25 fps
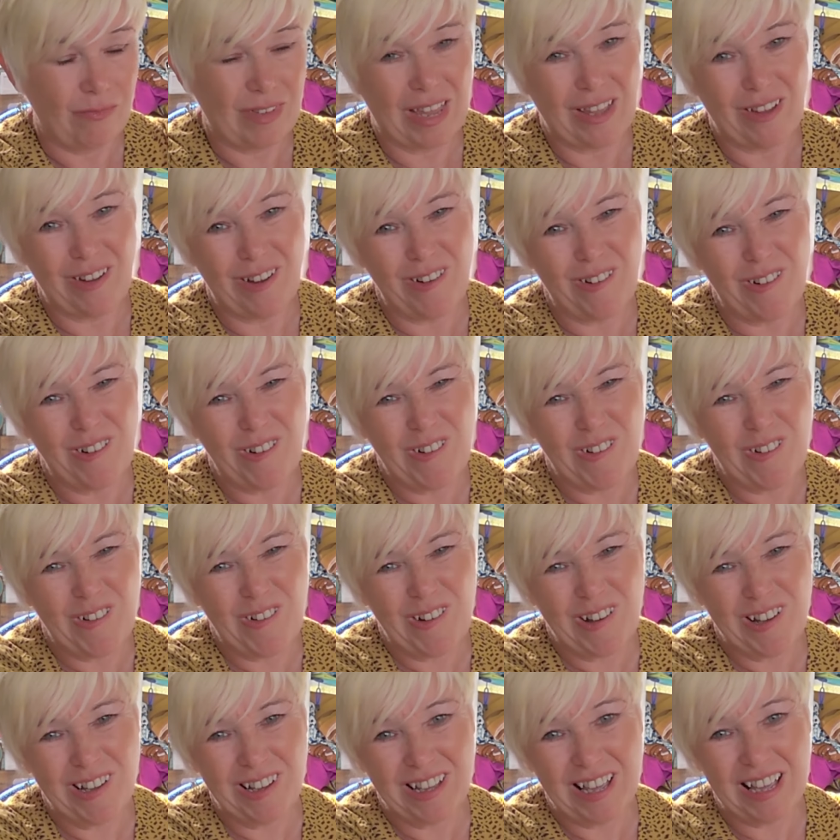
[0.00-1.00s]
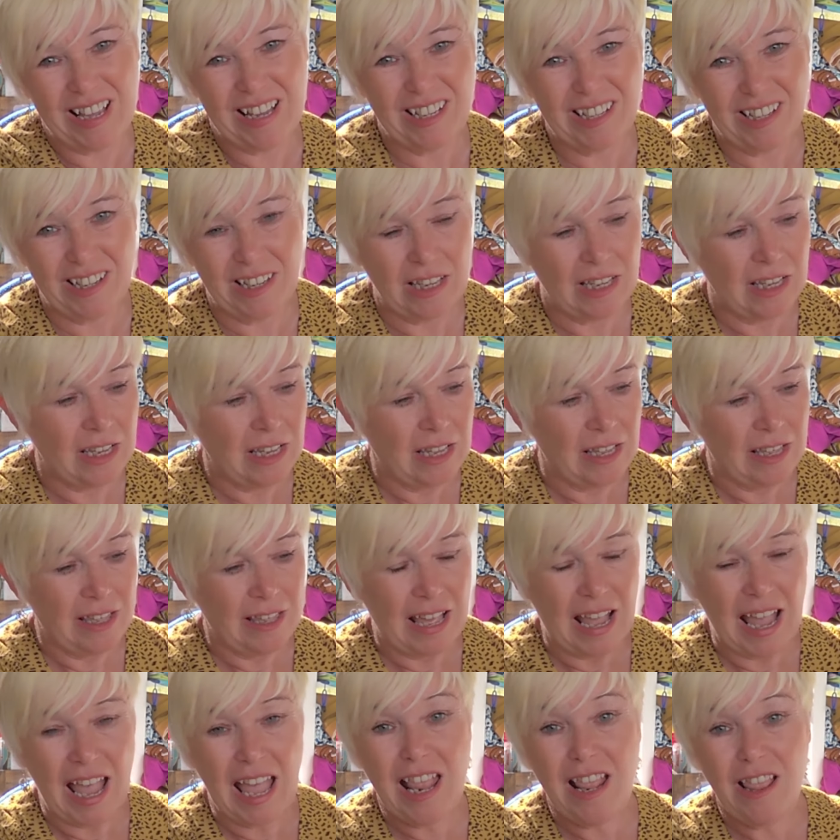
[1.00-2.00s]
Oh,
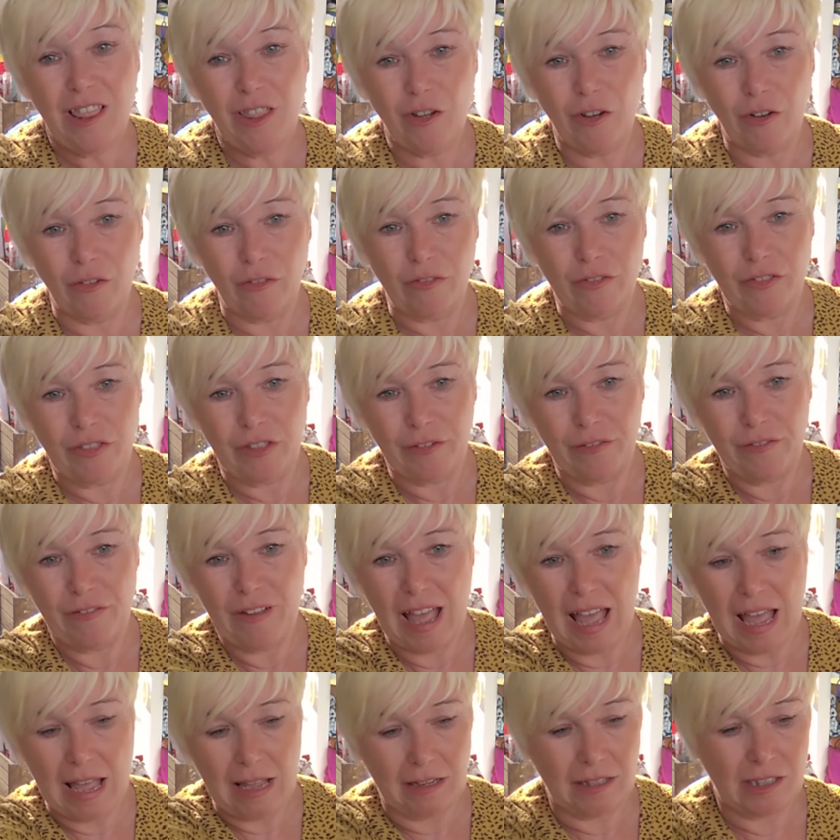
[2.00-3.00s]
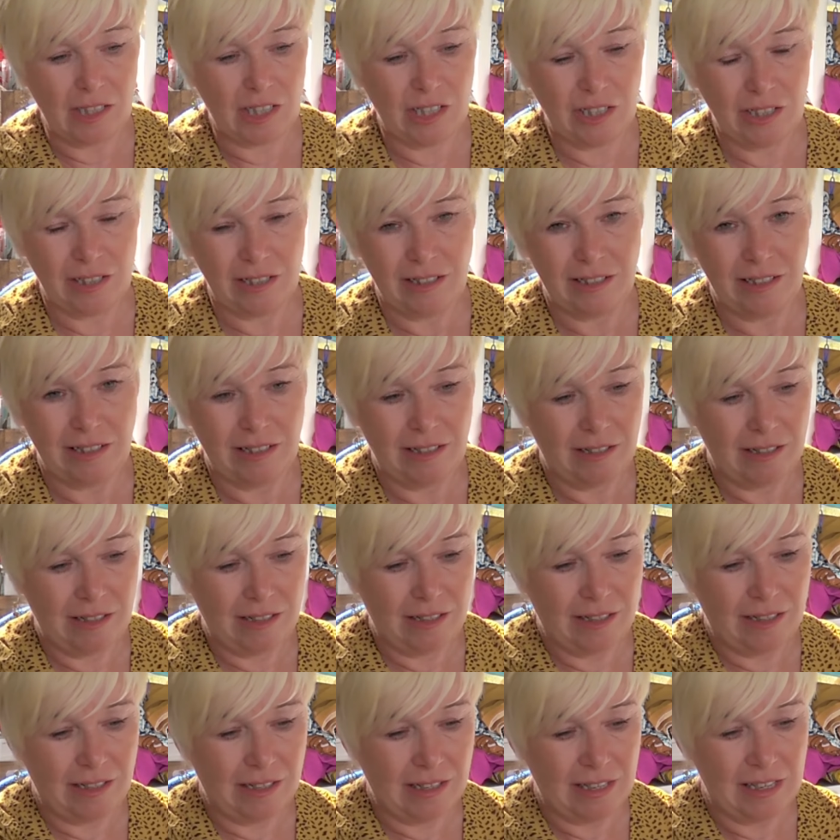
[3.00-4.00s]
I love the fact
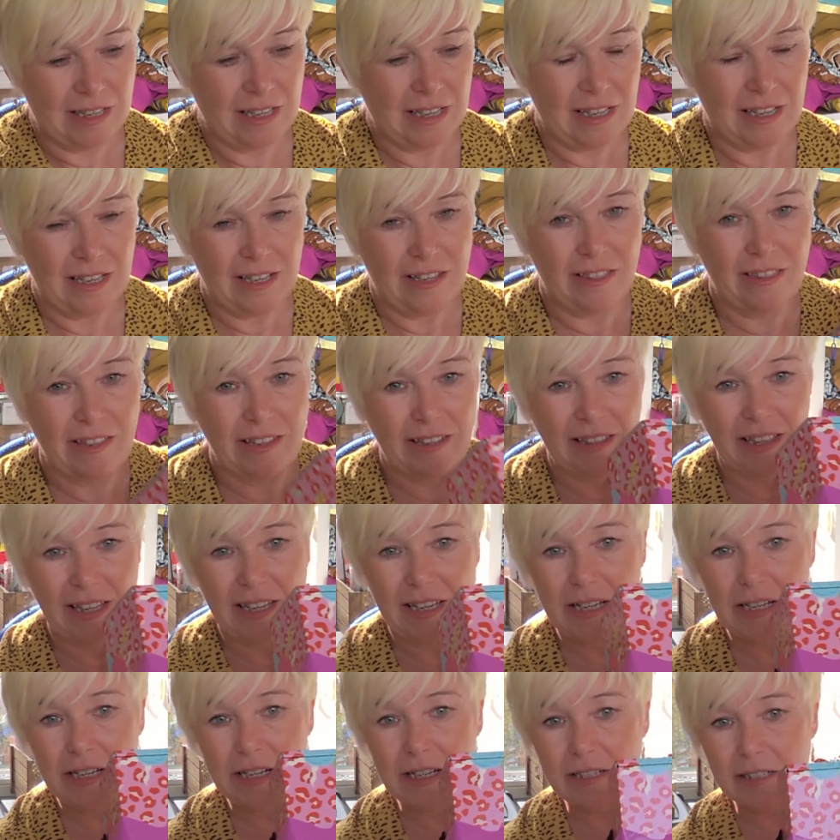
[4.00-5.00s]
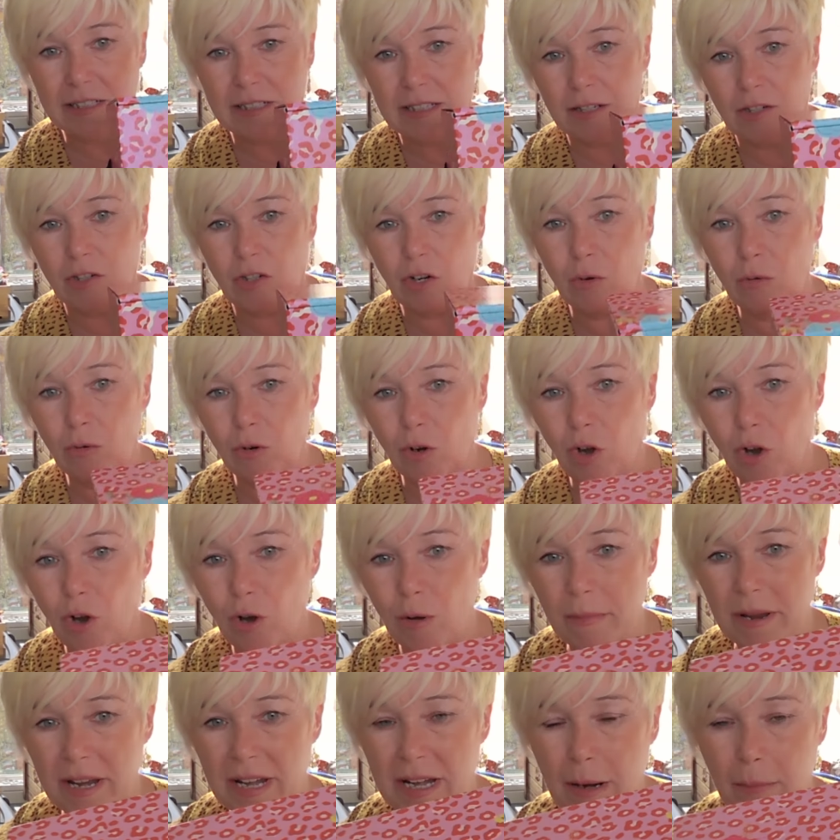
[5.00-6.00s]
that these don't
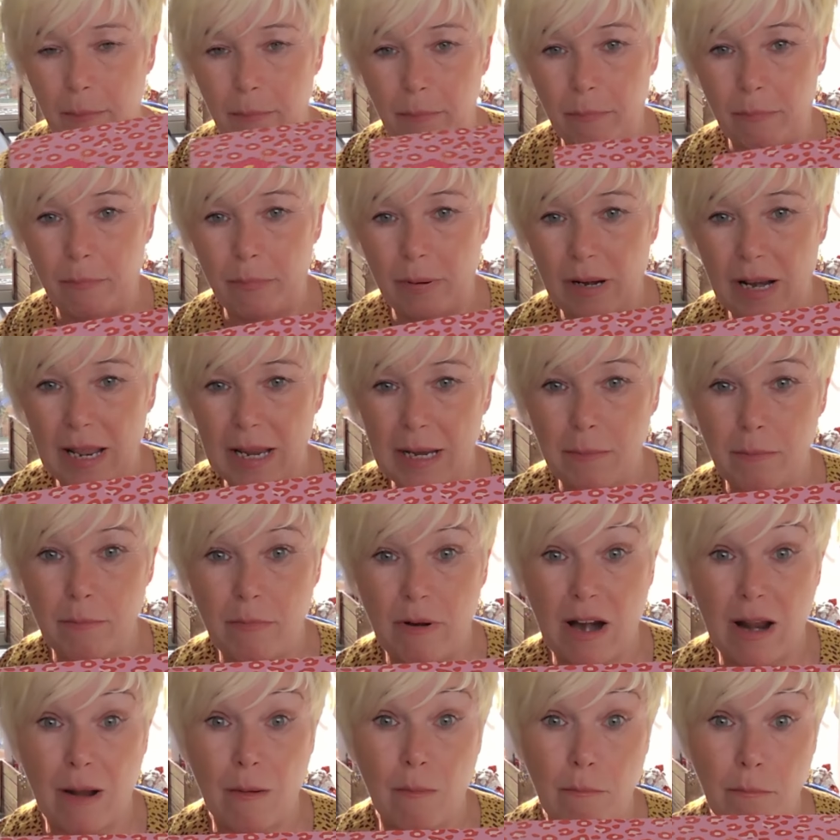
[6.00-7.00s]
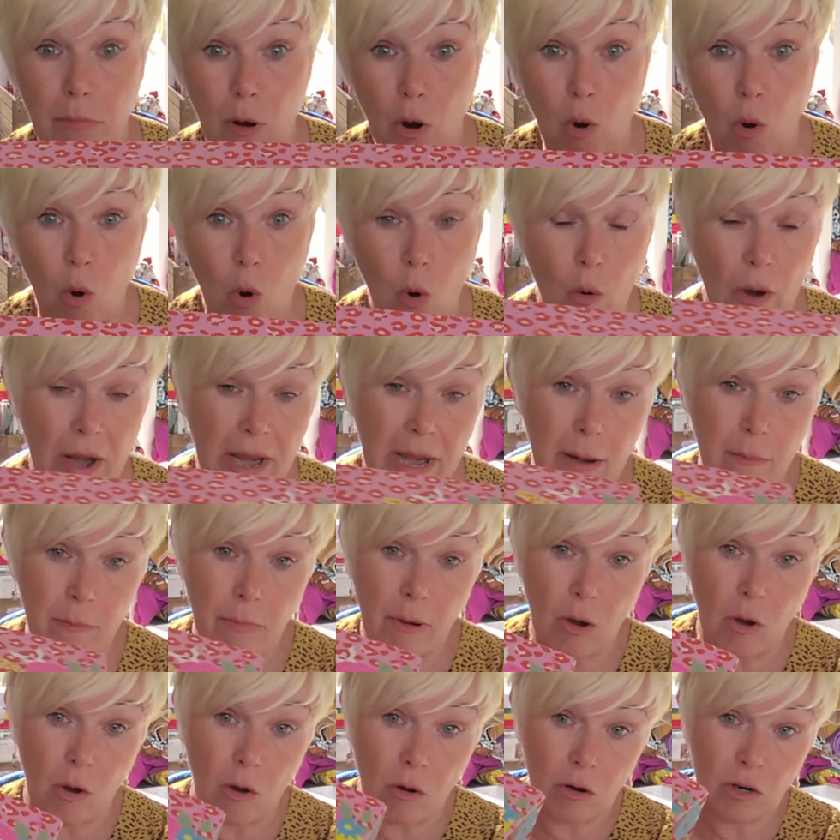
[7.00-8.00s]
come in a plain brown boring,
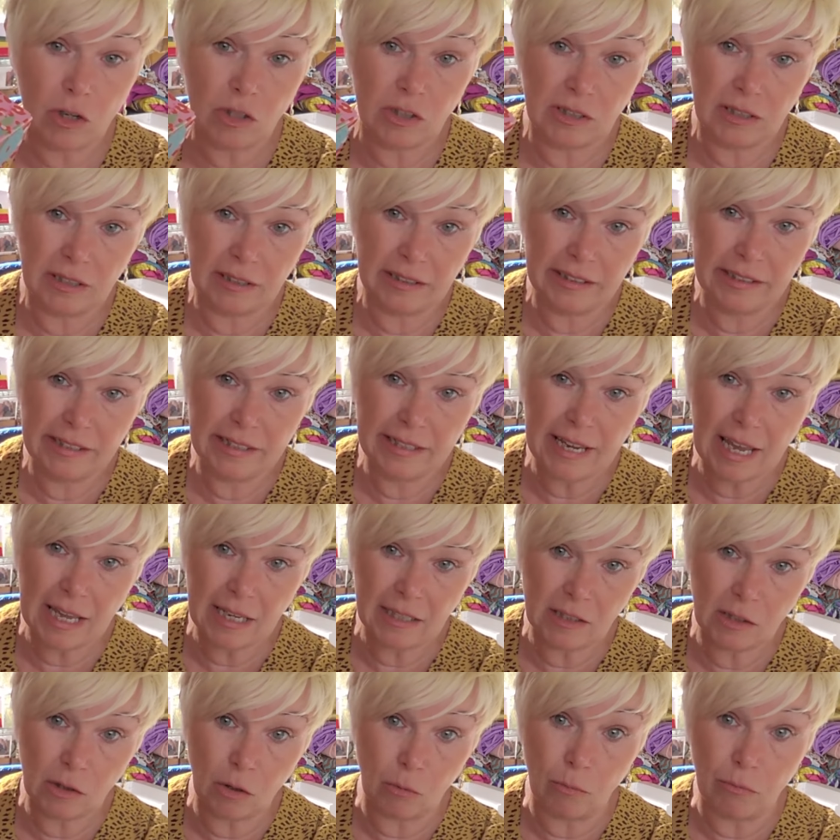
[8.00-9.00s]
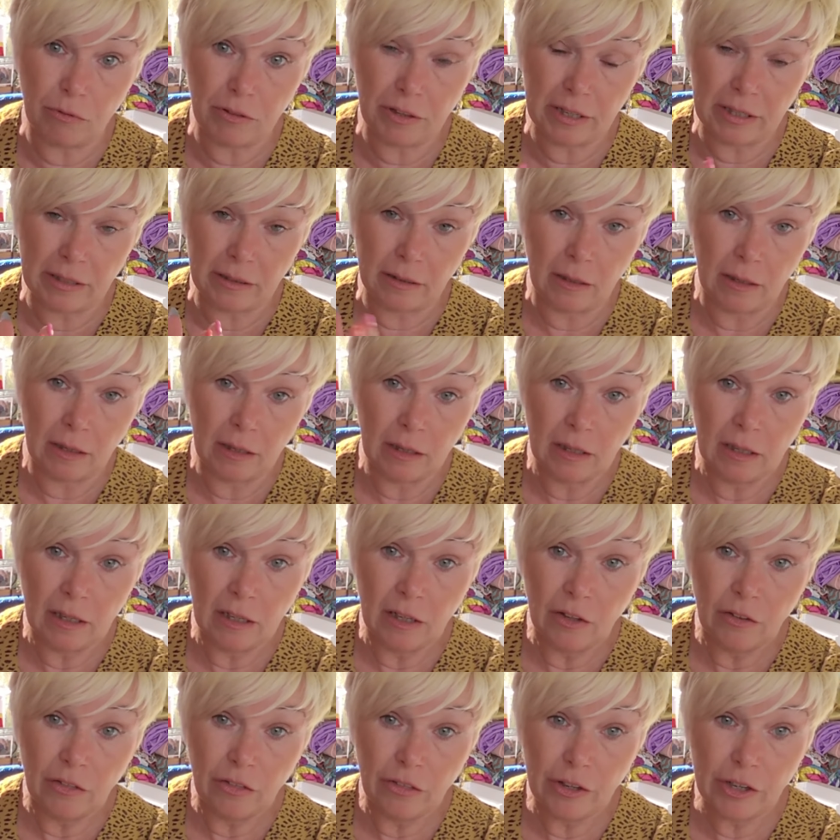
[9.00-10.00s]
but you get something
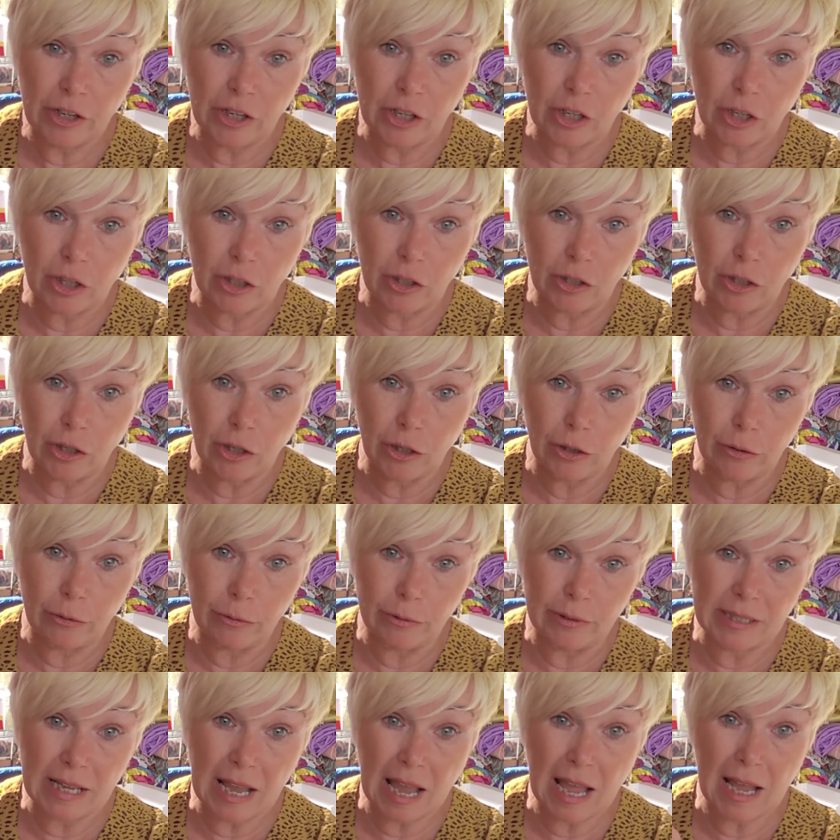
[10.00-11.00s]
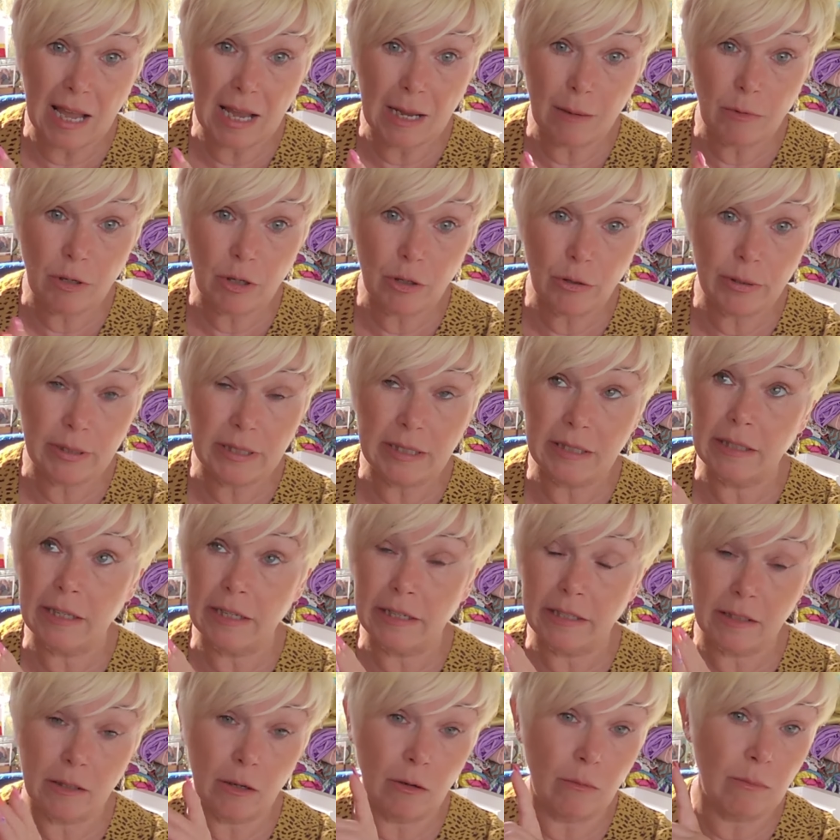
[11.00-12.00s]
that you can use. I'm using
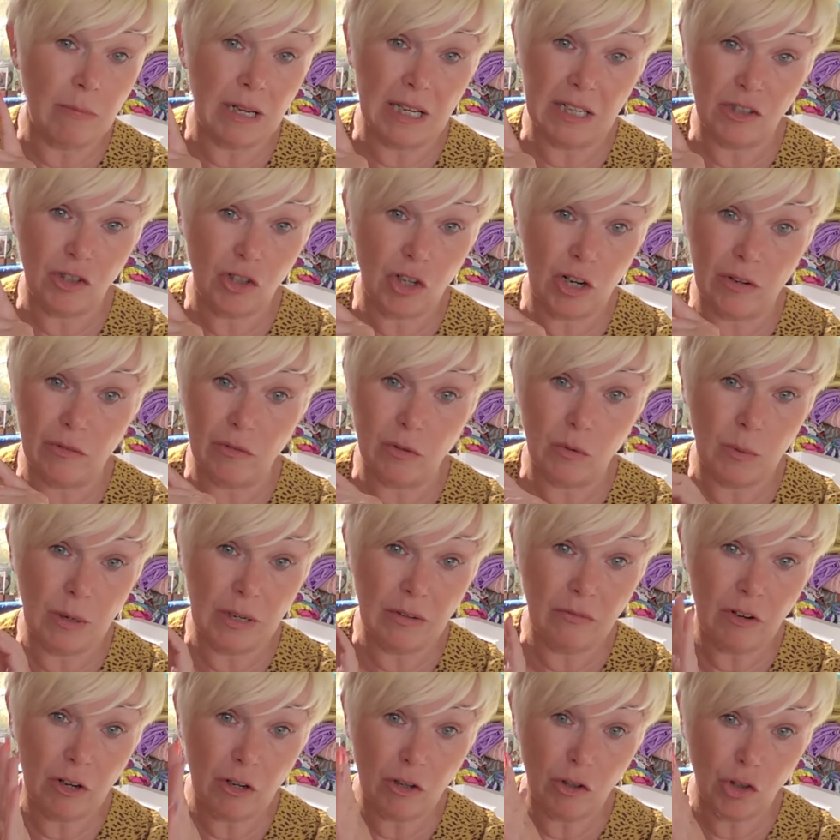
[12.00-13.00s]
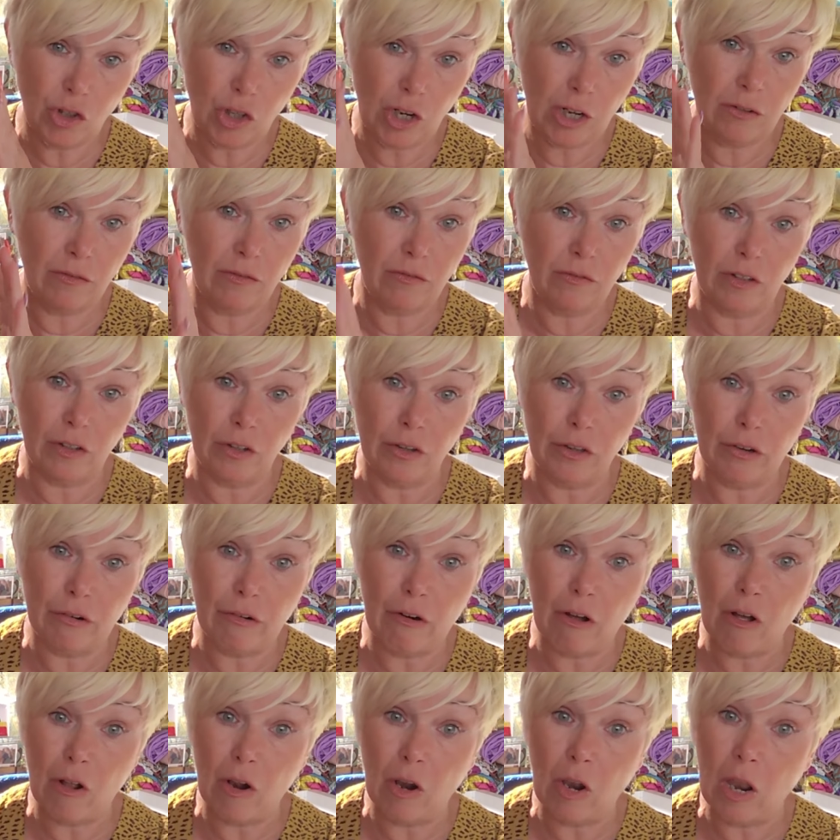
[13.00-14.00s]
these on my shelves. When I've got a shelf full, they're
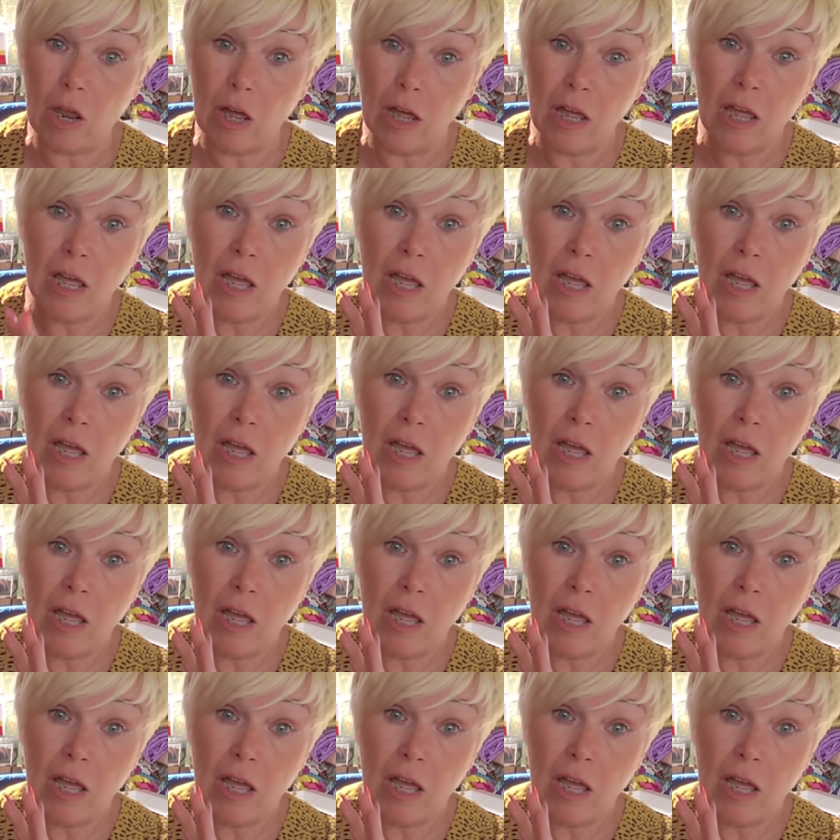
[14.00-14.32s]
all